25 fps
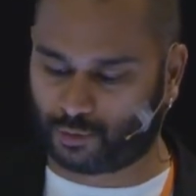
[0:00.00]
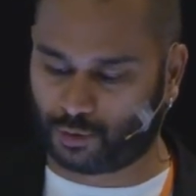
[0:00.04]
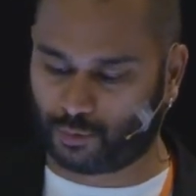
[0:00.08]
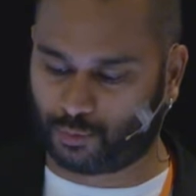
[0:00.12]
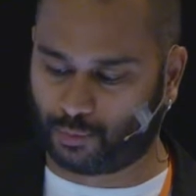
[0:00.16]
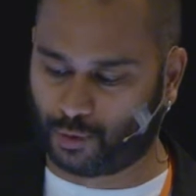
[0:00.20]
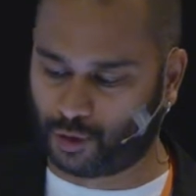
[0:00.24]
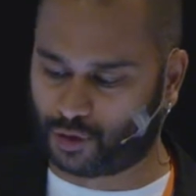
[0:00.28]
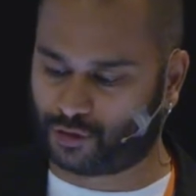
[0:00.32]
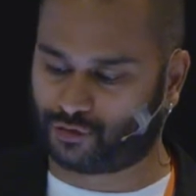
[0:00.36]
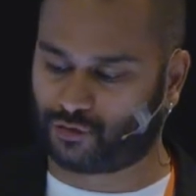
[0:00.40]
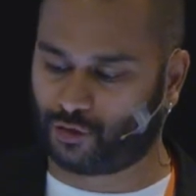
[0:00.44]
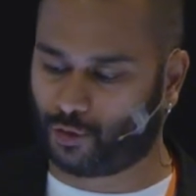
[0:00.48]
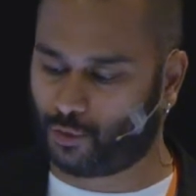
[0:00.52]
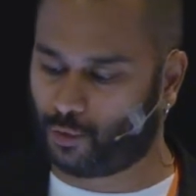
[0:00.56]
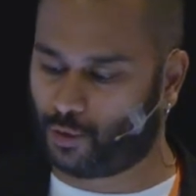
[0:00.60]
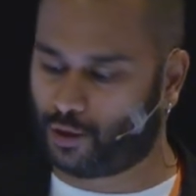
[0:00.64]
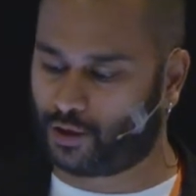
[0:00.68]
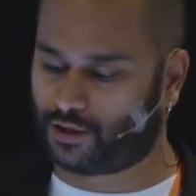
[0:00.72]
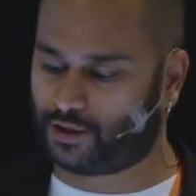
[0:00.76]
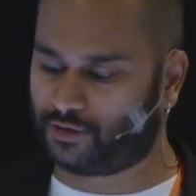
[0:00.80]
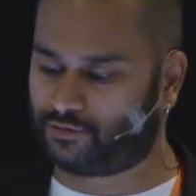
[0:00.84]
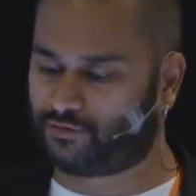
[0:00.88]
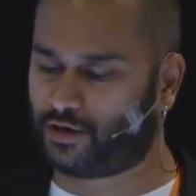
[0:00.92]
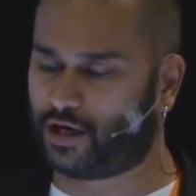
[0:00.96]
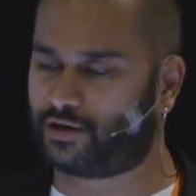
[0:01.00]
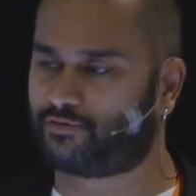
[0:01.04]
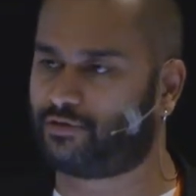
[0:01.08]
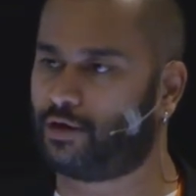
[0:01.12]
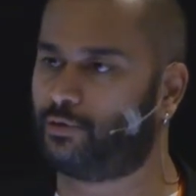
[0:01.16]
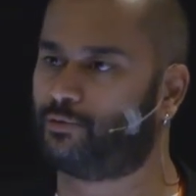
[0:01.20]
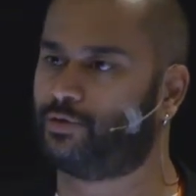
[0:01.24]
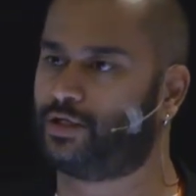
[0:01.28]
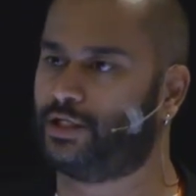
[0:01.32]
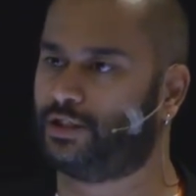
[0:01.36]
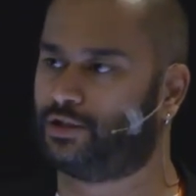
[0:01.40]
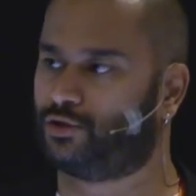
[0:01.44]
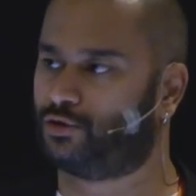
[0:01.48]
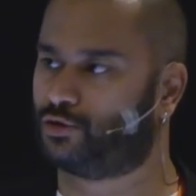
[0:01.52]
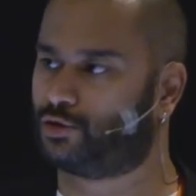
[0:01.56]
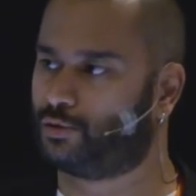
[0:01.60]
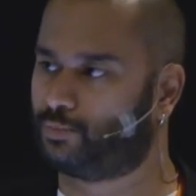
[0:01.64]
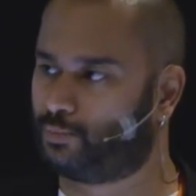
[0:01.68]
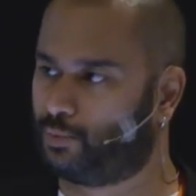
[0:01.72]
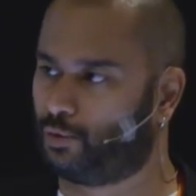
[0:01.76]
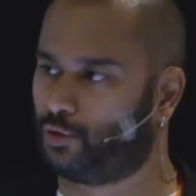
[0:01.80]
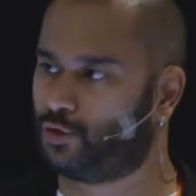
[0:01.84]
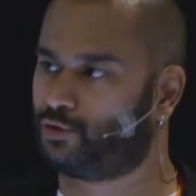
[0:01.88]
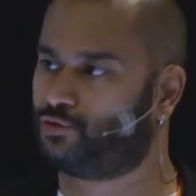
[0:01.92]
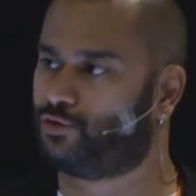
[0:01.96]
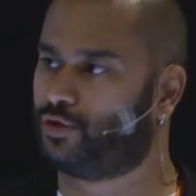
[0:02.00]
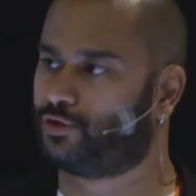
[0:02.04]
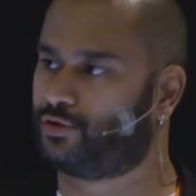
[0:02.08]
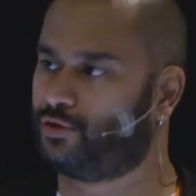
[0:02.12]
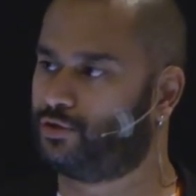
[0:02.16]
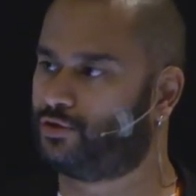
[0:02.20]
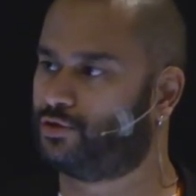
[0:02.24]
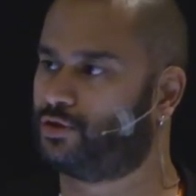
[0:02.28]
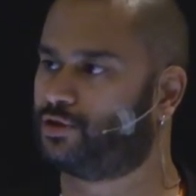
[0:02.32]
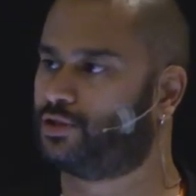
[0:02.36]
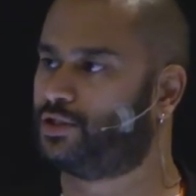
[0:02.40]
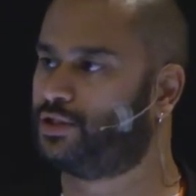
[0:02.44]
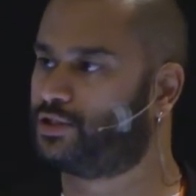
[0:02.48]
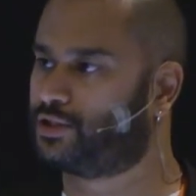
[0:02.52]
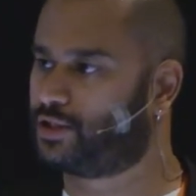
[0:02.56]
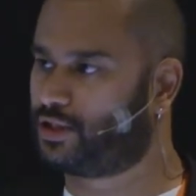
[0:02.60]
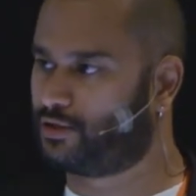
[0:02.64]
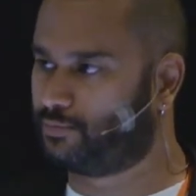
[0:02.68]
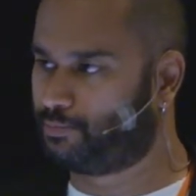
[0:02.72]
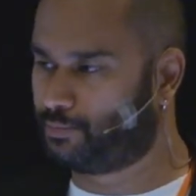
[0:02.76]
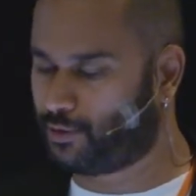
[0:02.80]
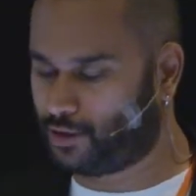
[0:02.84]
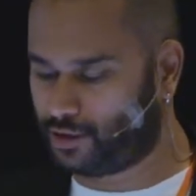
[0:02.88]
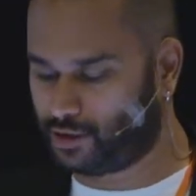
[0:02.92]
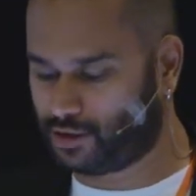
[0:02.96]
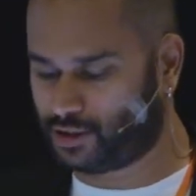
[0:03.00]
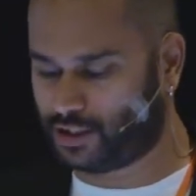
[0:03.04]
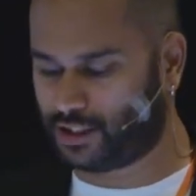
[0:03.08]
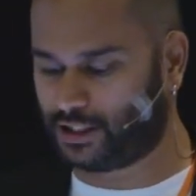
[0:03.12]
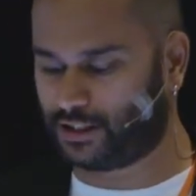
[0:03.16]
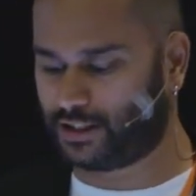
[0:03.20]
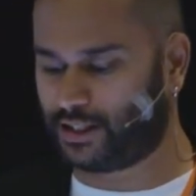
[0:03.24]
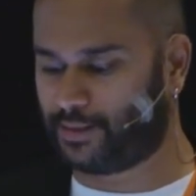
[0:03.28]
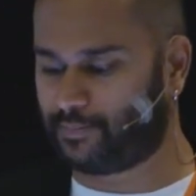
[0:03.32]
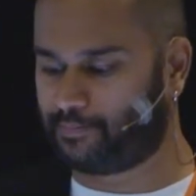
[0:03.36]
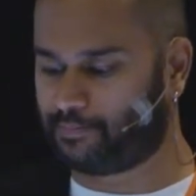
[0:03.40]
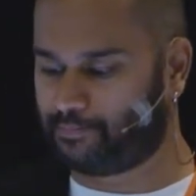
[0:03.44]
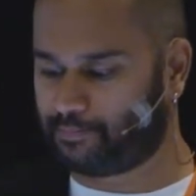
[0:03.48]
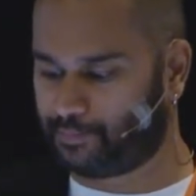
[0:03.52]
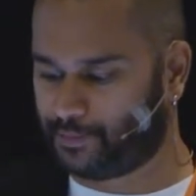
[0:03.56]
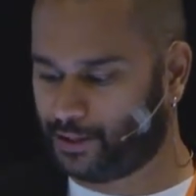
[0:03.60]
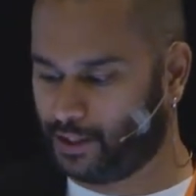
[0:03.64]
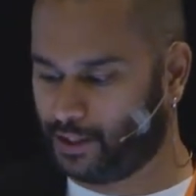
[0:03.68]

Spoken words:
push forward the fact that we need to support drug users instead of punishing them.